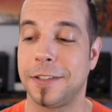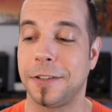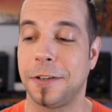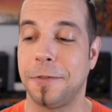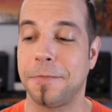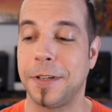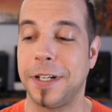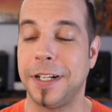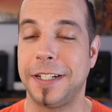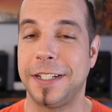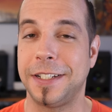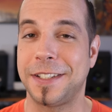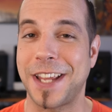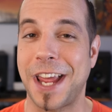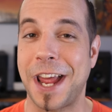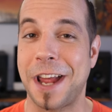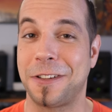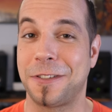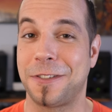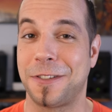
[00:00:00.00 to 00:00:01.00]
So I'm gonna
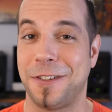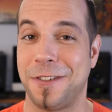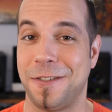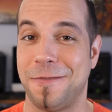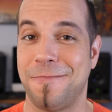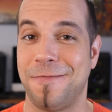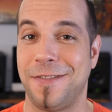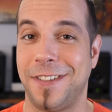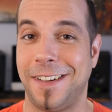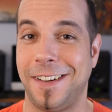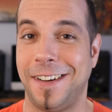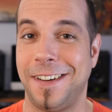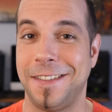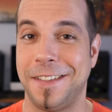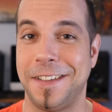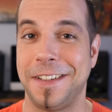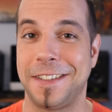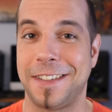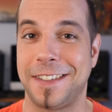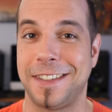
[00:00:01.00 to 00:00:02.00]
just answer them on
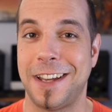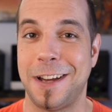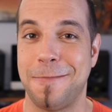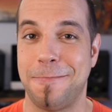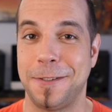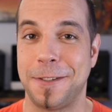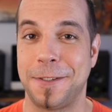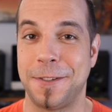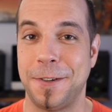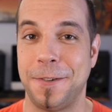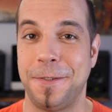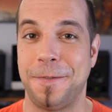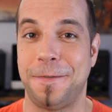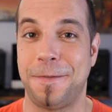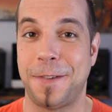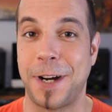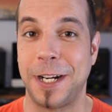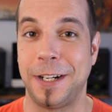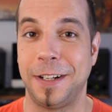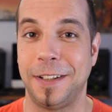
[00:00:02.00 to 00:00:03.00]
this episode
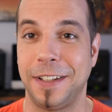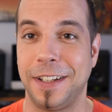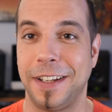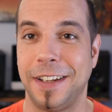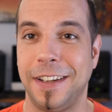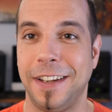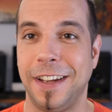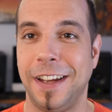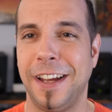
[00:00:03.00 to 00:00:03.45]
finally.